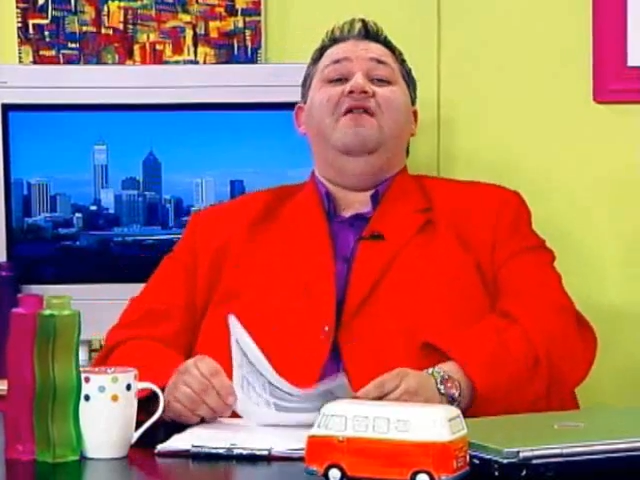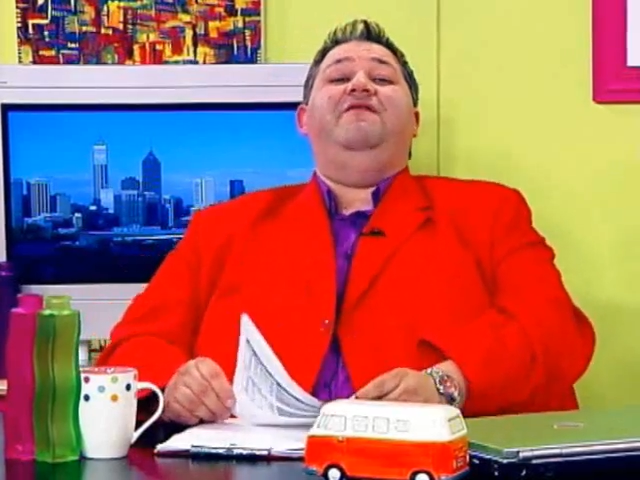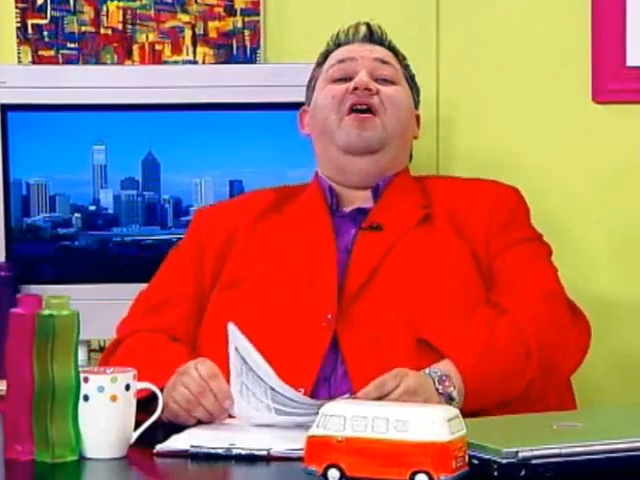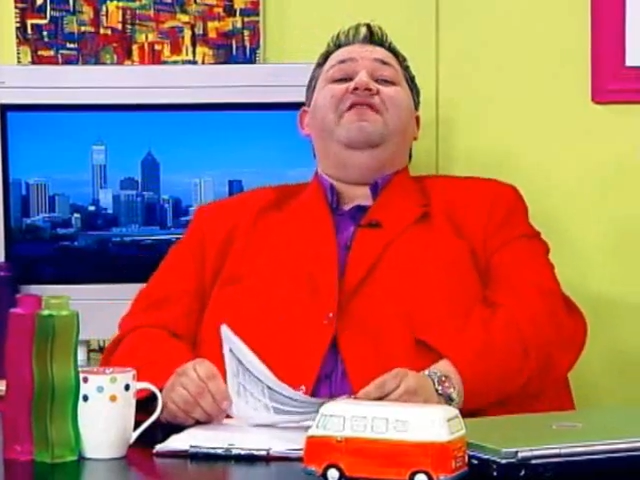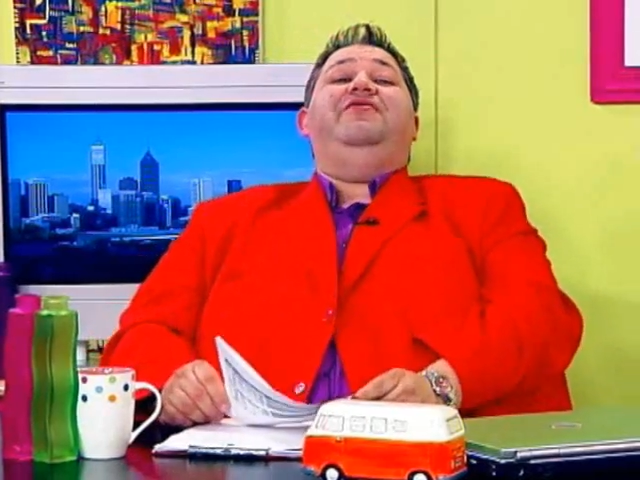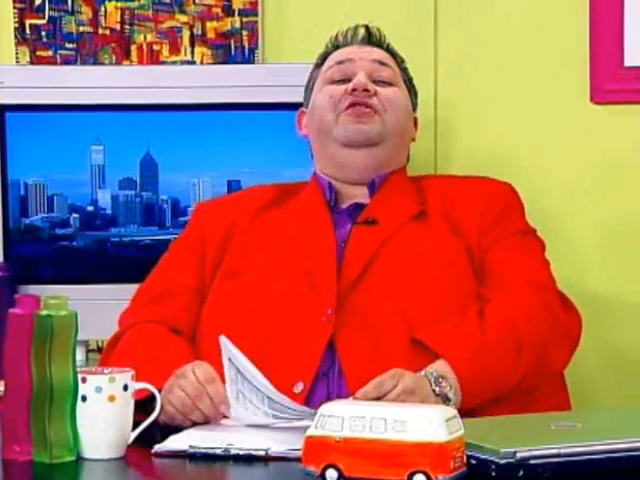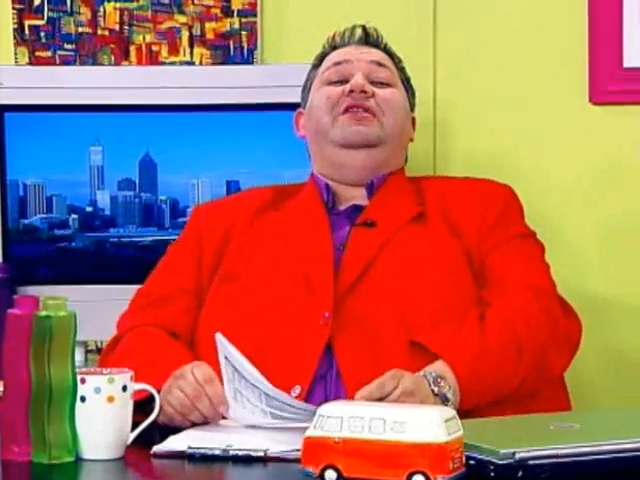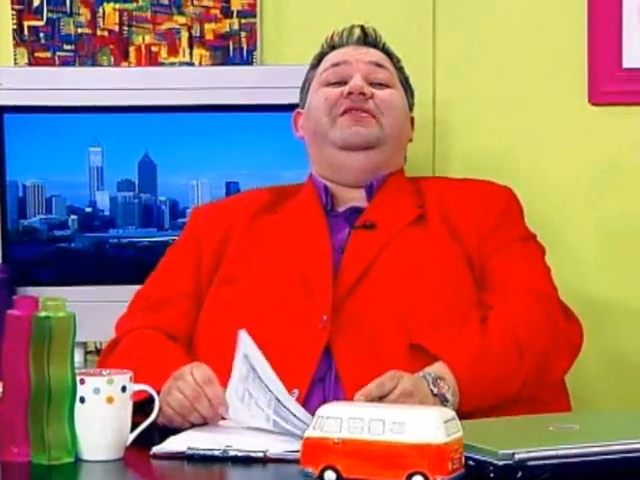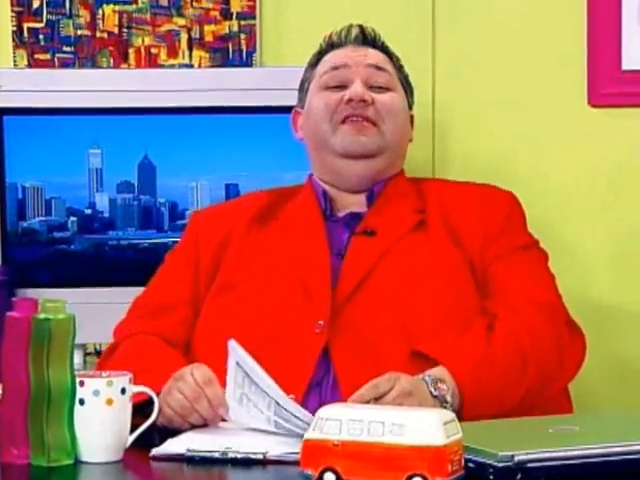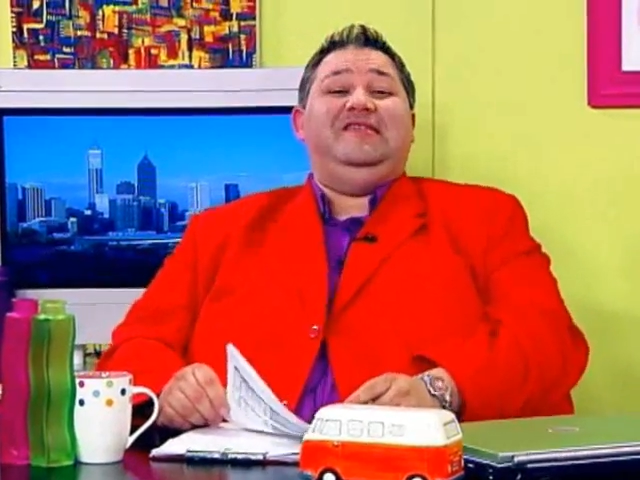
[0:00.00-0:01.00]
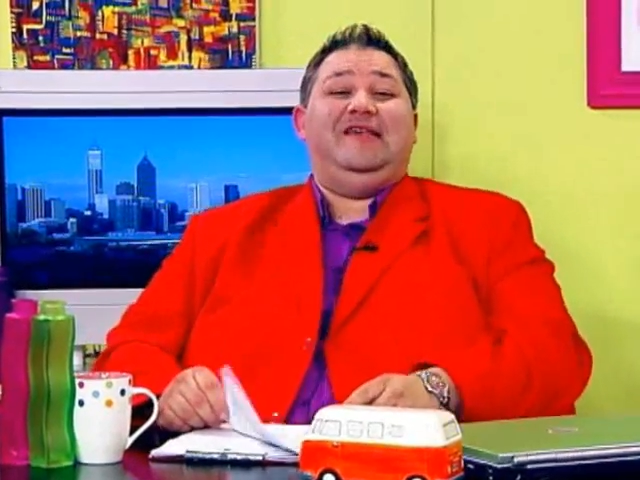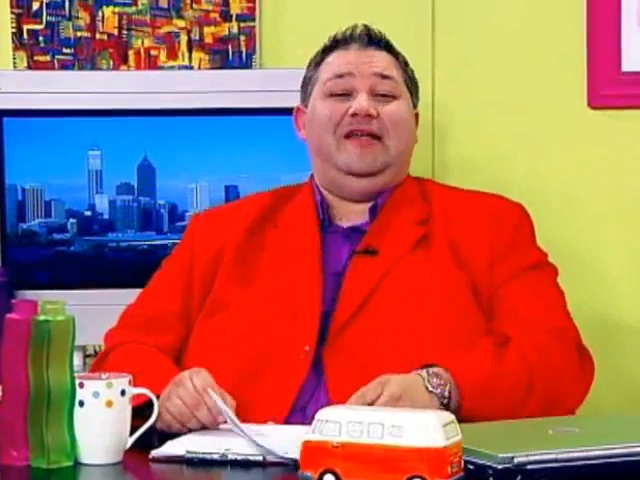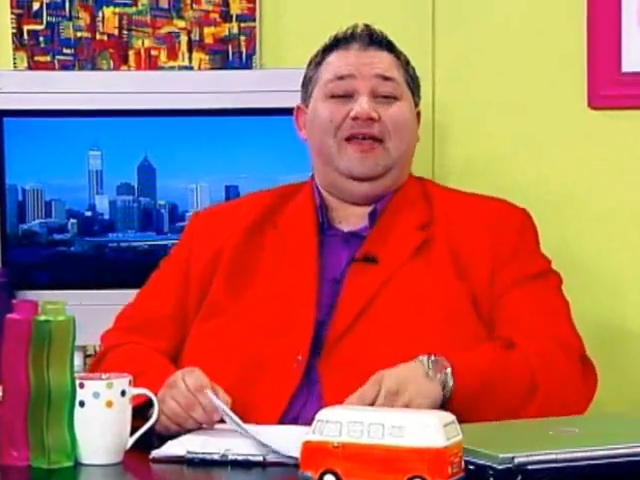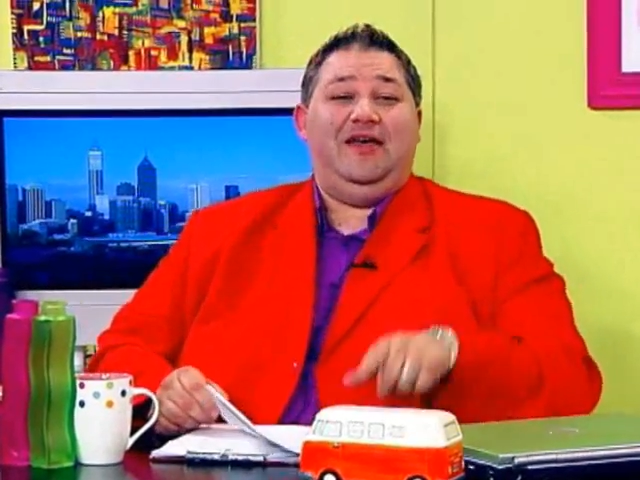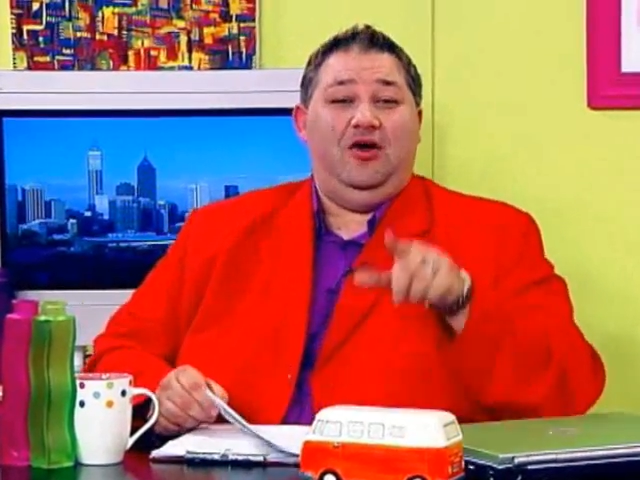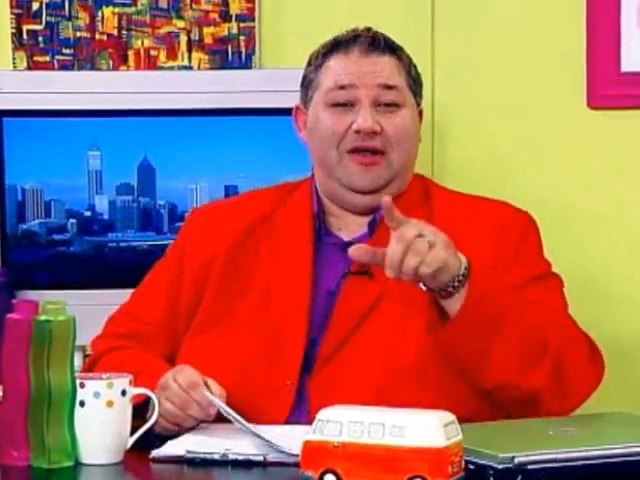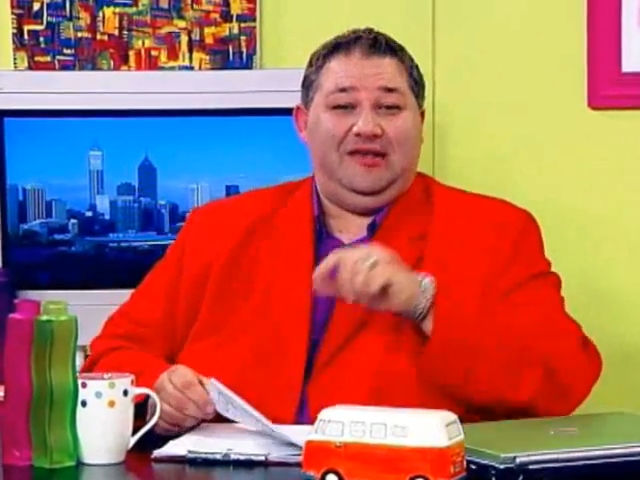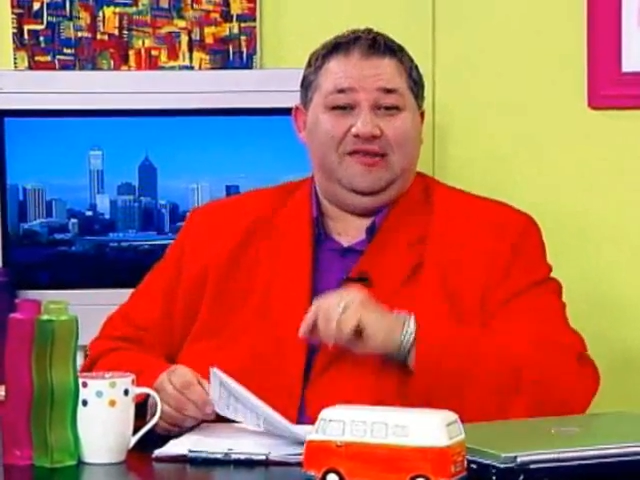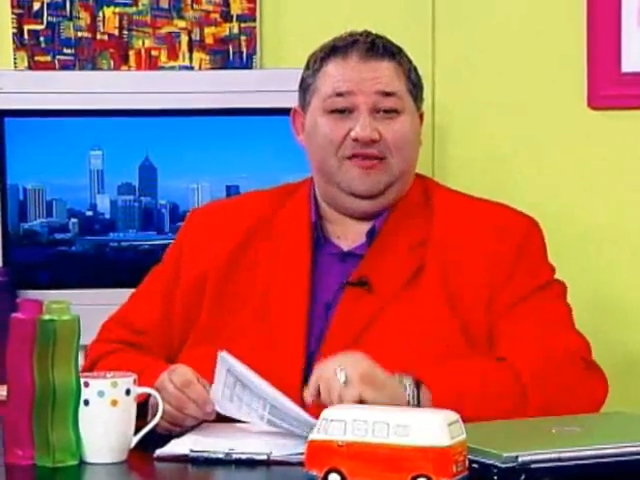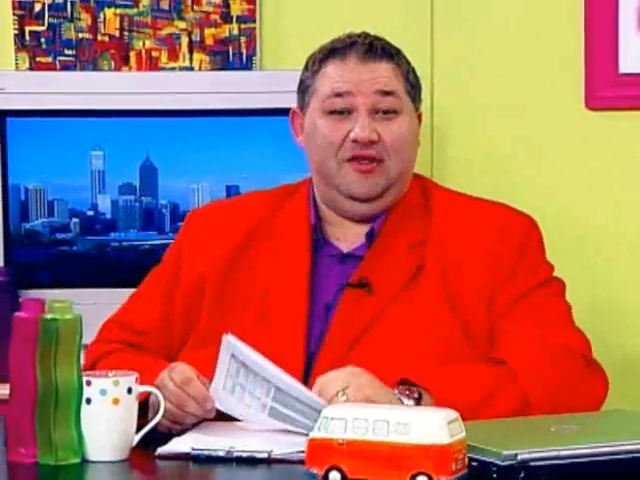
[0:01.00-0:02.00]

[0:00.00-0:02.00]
5.30 this Sunday on Access